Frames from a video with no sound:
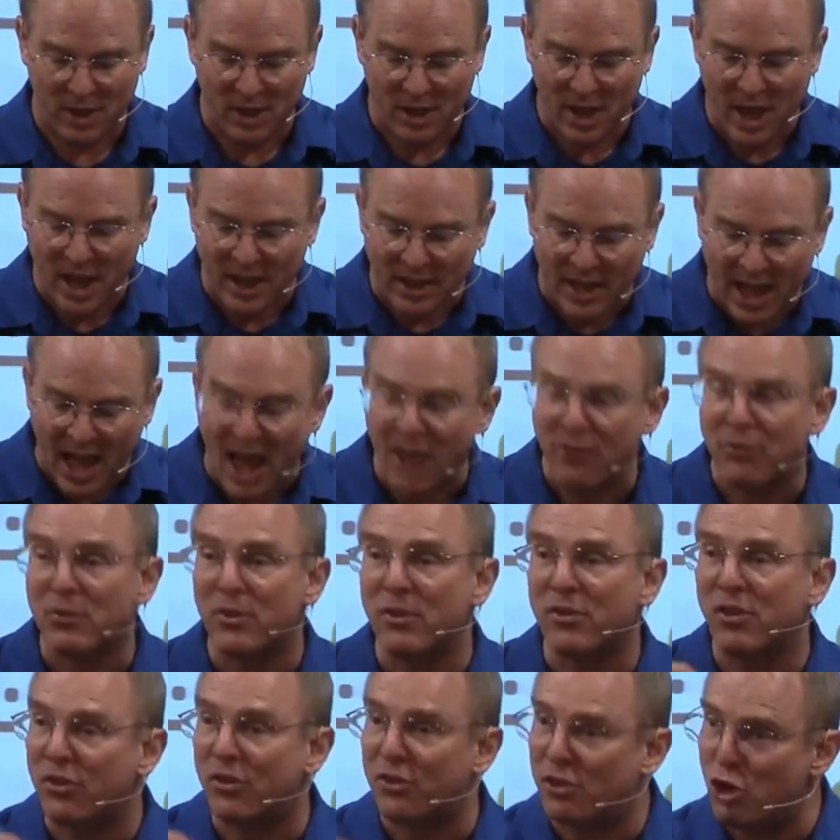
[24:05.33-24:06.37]
At
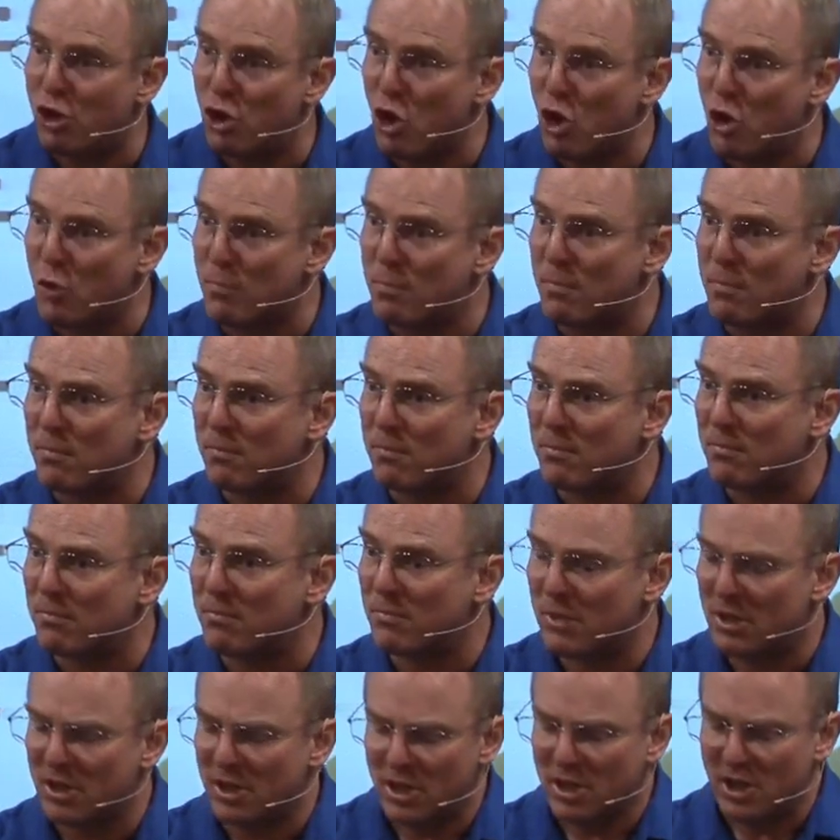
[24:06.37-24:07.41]
Lazarus' tomb,
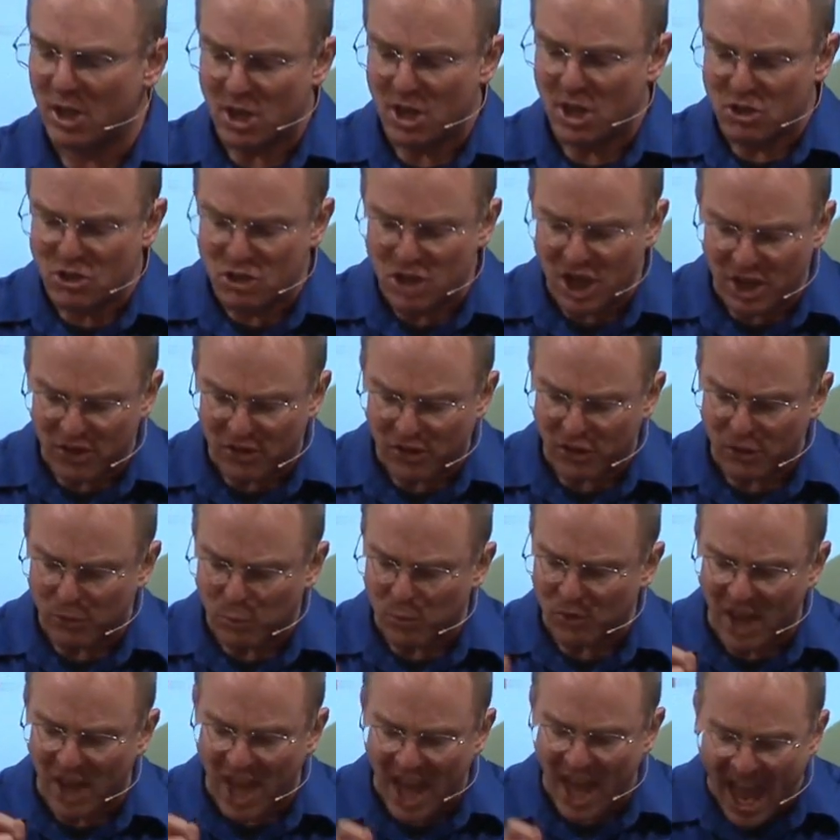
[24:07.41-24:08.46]
Jesus
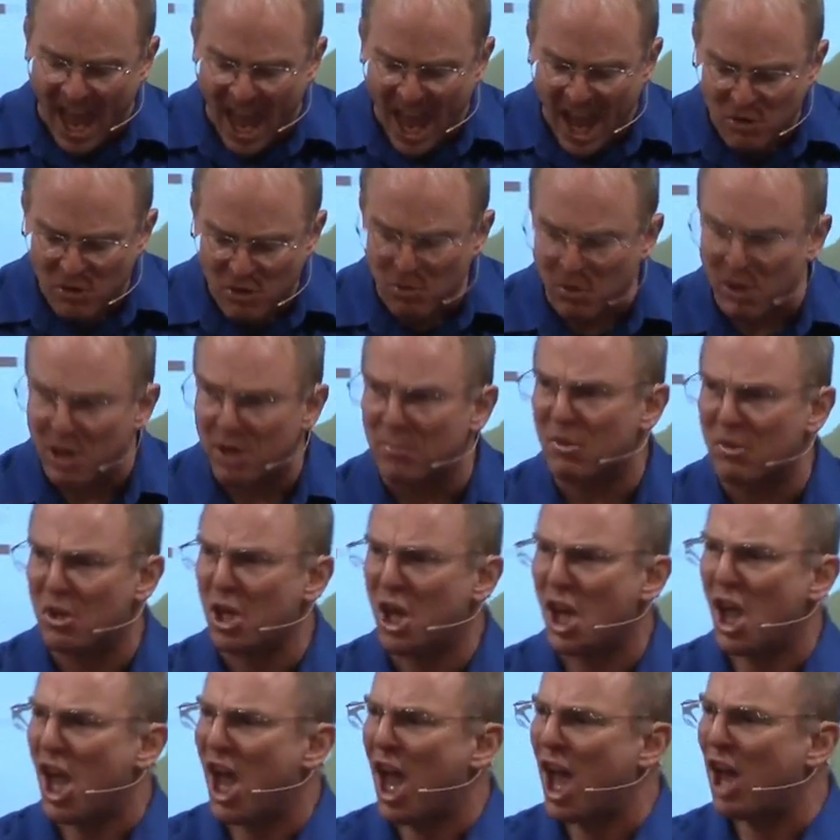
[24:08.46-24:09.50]
was angry
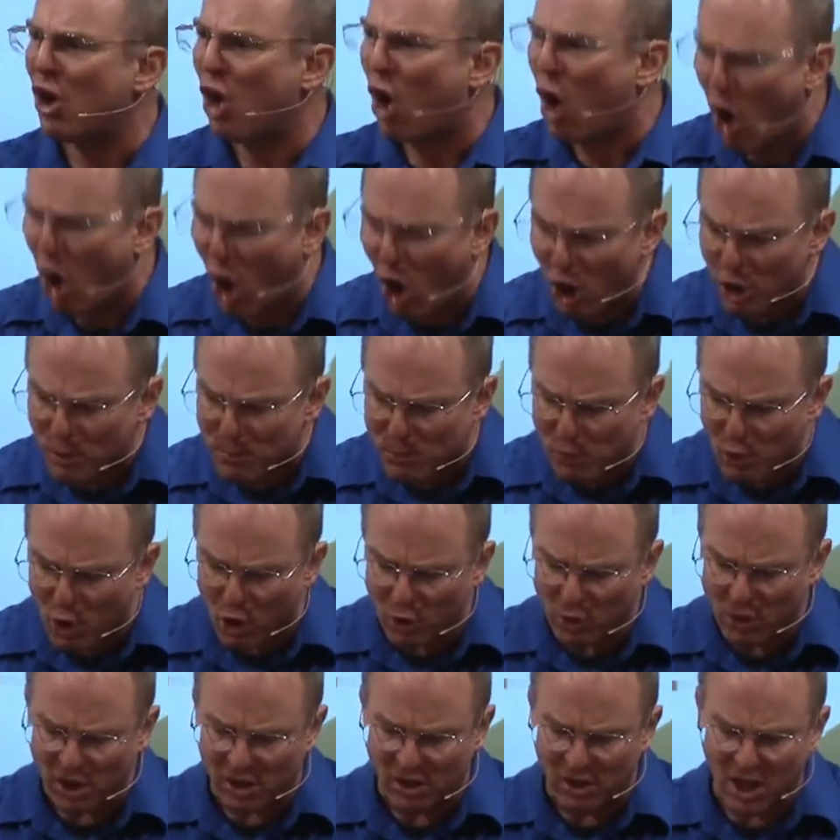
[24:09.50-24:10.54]
and
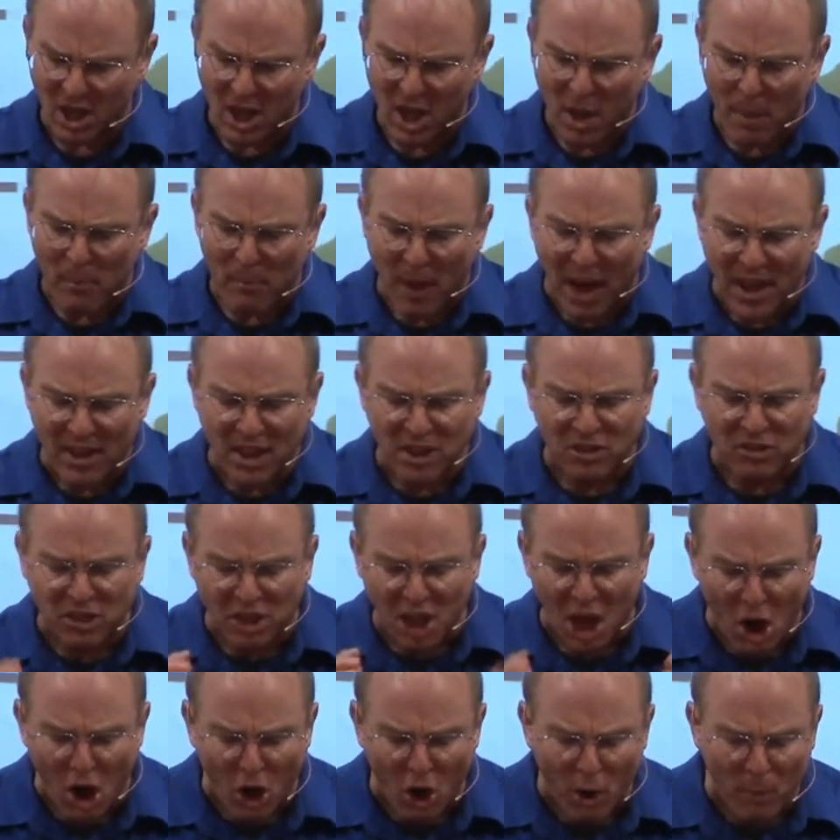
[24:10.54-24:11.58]
heartbroken by the
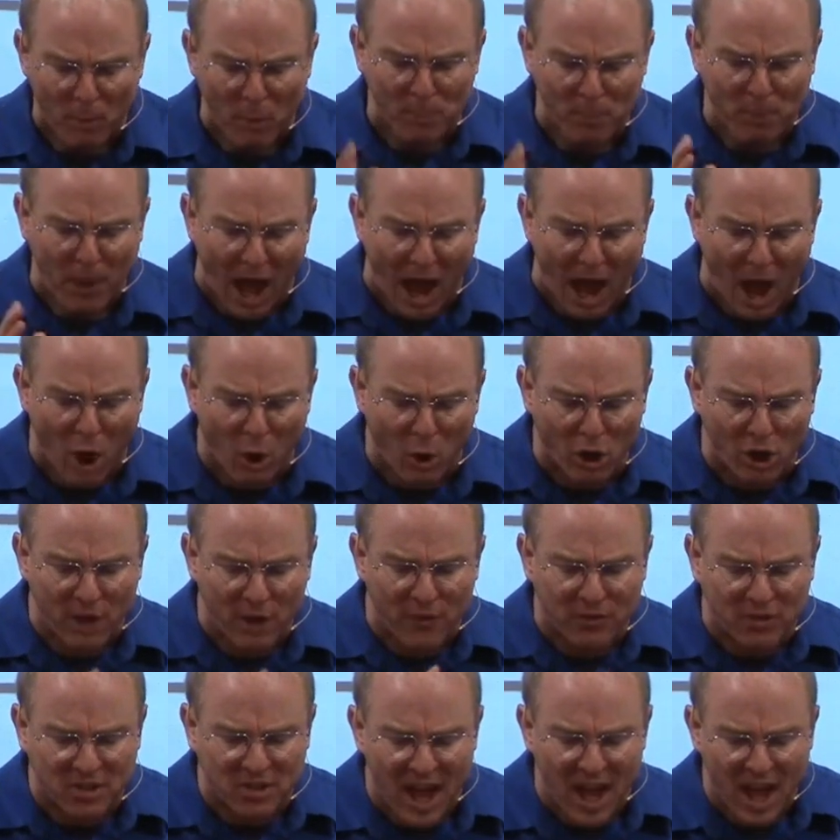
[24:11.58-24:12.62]
terrible power
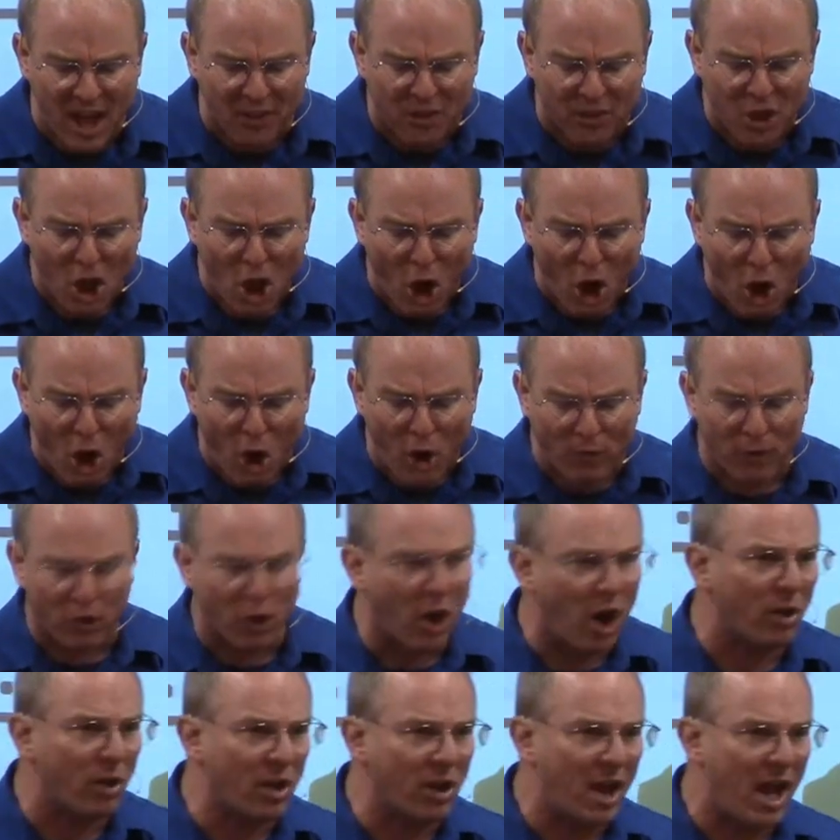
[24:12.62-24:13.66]
of death over
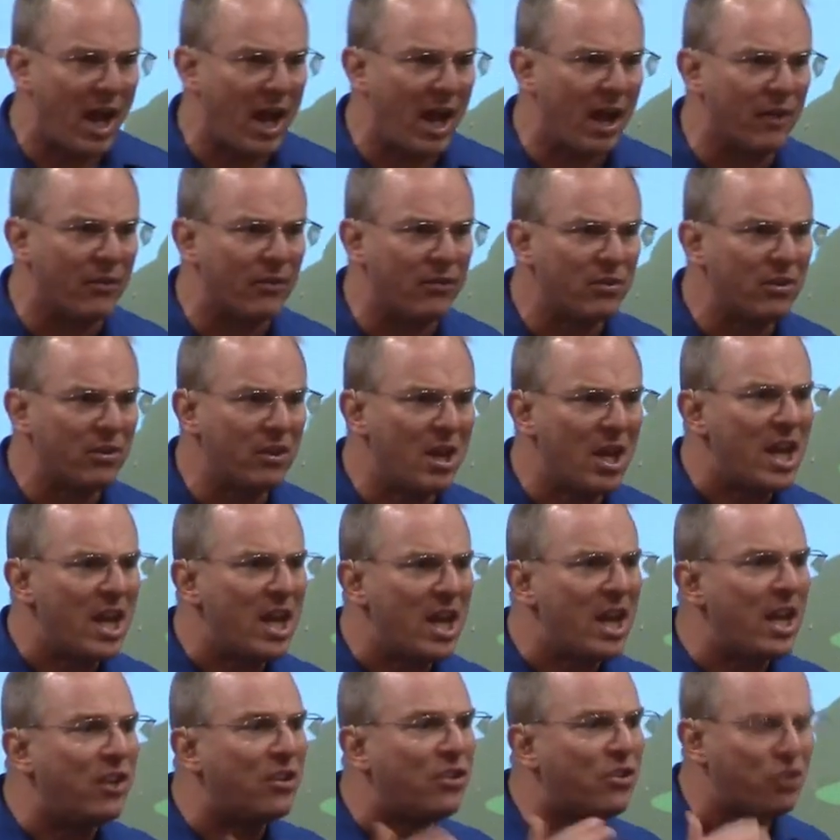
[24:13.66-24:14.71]
our lives.
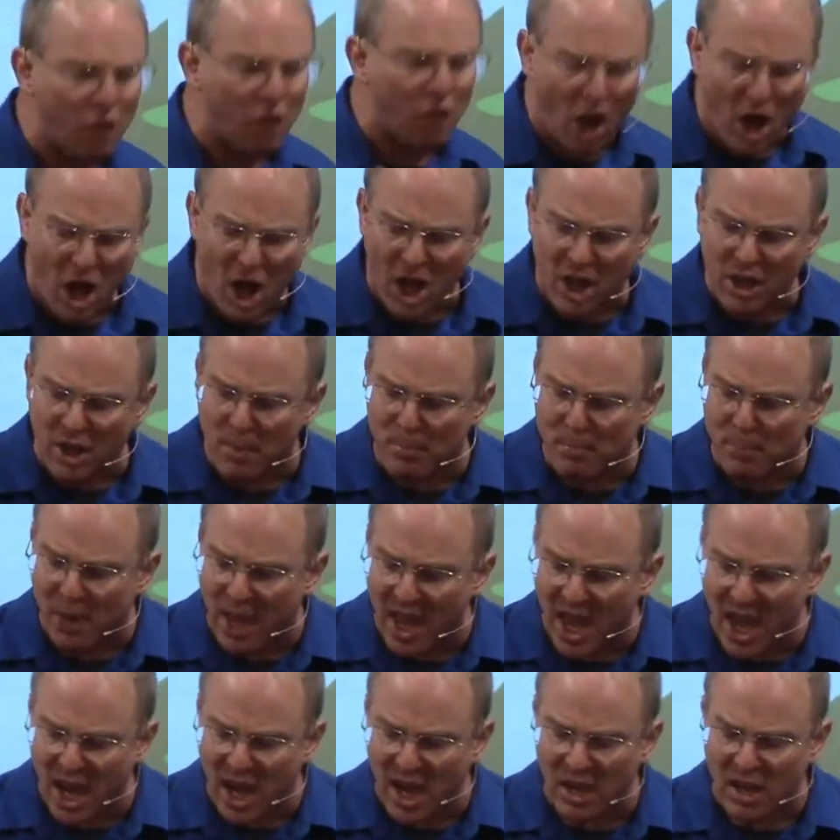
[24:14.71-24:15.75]
He saw the
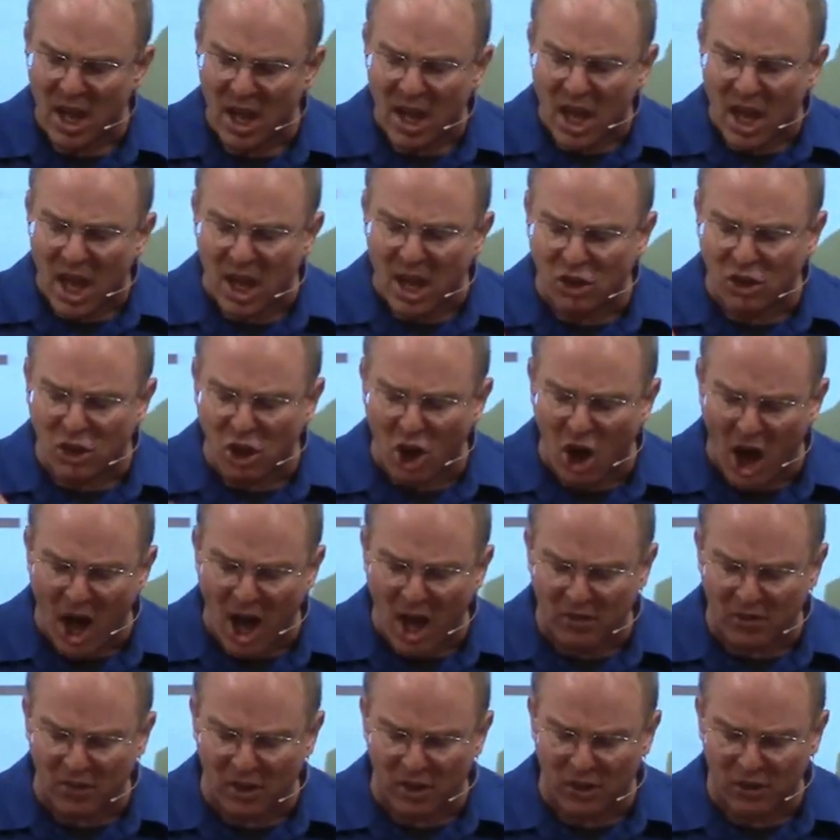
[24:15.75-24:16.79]
pain it
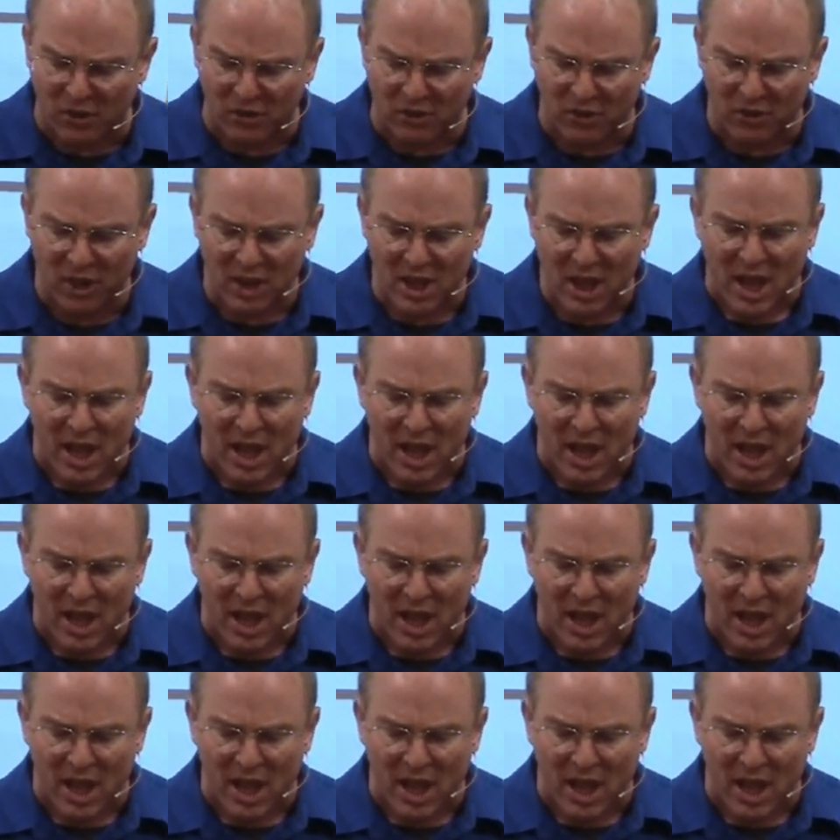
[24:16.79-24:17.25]
causes.